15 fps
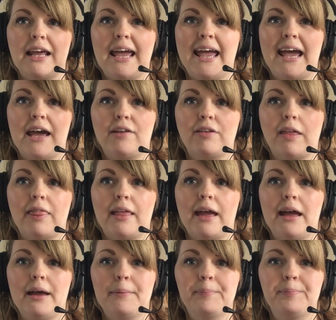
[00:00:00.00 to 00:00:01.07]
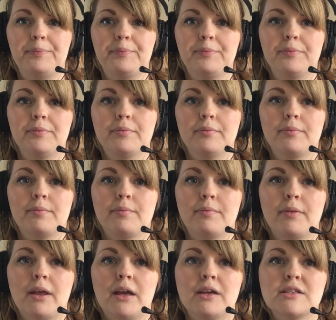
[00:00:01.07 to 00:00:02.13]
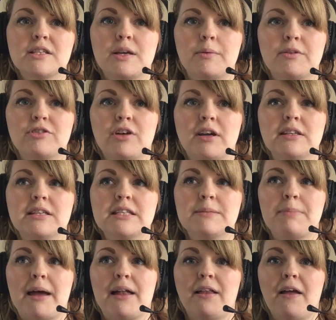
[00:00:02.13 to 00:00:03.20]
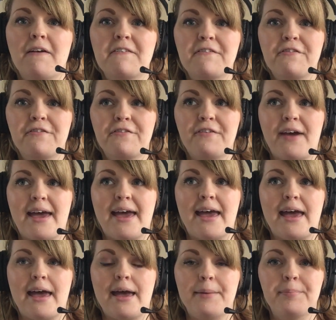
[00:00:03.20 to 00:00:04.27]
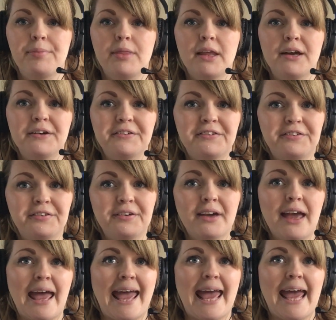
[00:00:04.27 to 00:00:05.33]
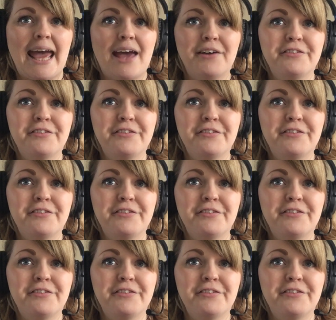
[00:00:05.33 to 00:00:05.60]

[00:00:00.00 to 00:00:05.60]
air in there. So we're trying to spell fair. Air,